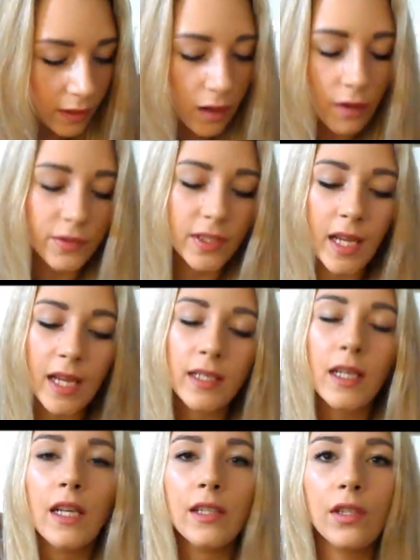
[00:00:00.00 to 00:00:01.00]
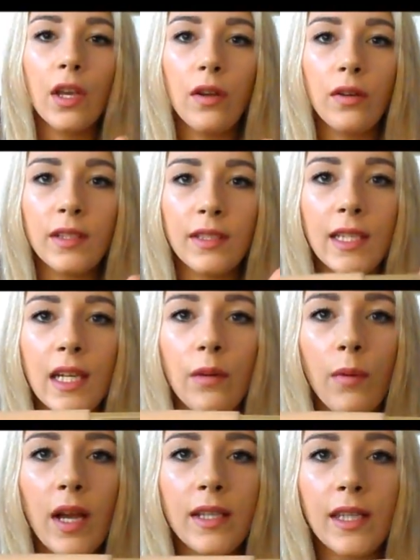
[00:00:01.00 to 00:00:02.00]
after that. So
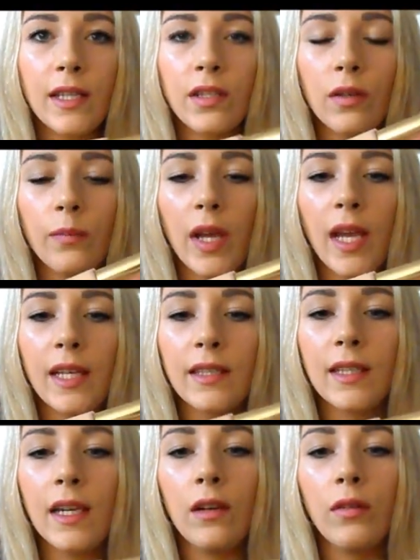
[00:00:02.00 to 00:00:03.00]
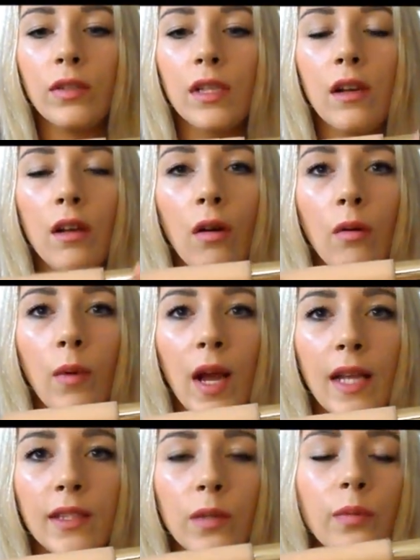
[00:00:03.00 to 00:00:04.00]
concealer wise, I took my Estee Lauder Long
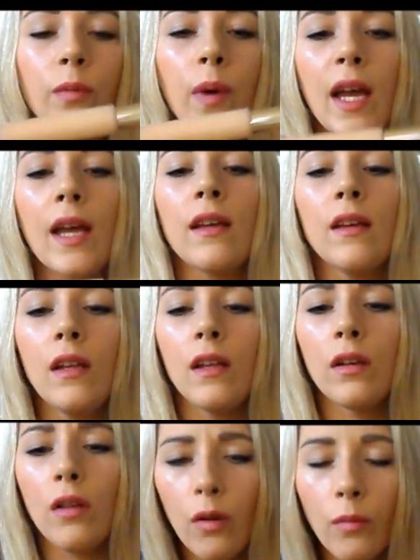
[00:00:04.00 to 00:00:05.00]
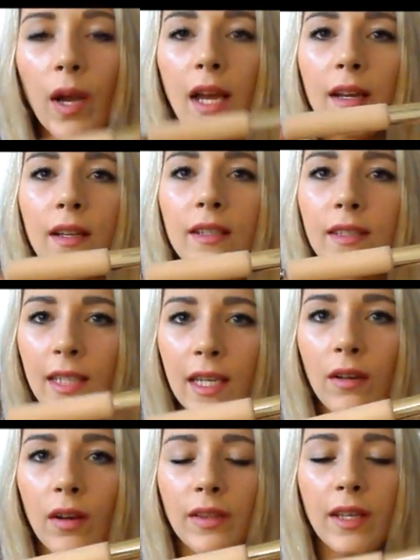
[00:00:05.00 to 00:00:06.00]
Wear Long Wear
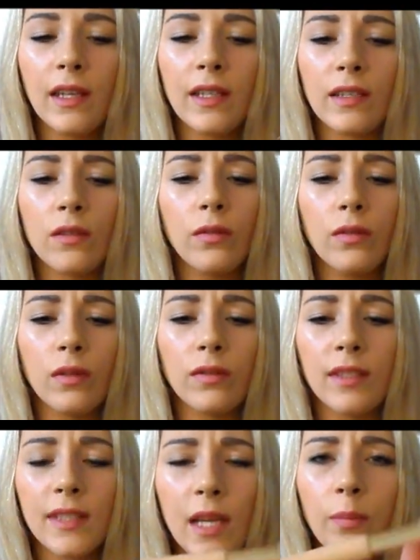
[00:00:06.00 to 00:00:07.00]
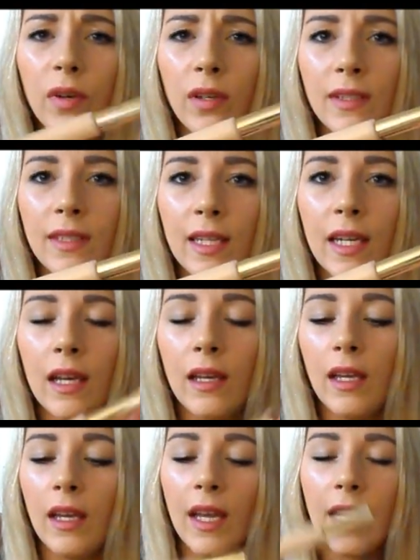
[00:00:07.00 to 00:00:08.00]
concealer, I think it's called, or Stay Put concealer.
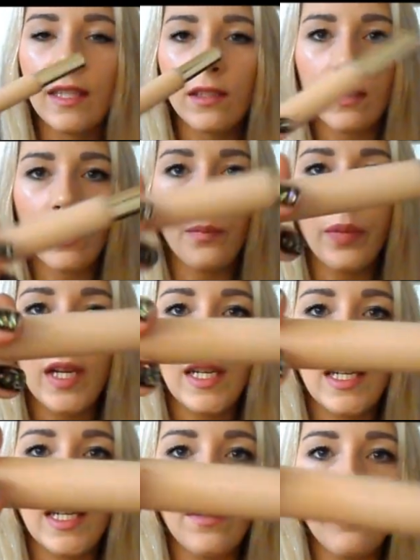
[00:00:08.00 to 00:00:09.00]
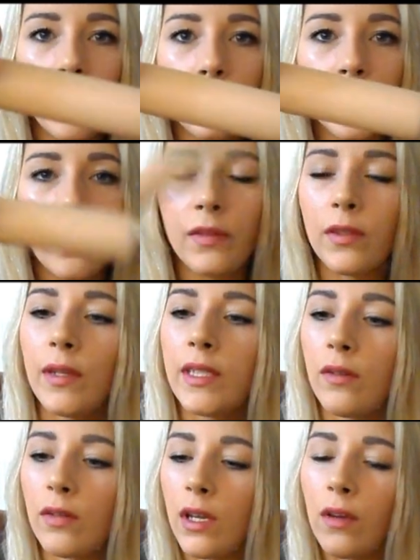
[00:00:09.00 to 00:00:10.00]
It's completely rubbed off, so I
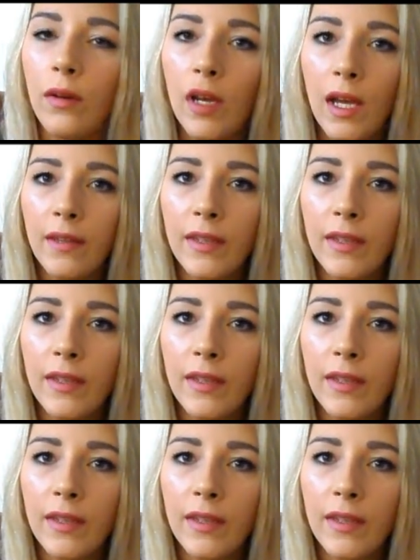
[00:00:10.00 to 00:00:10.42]
don't know.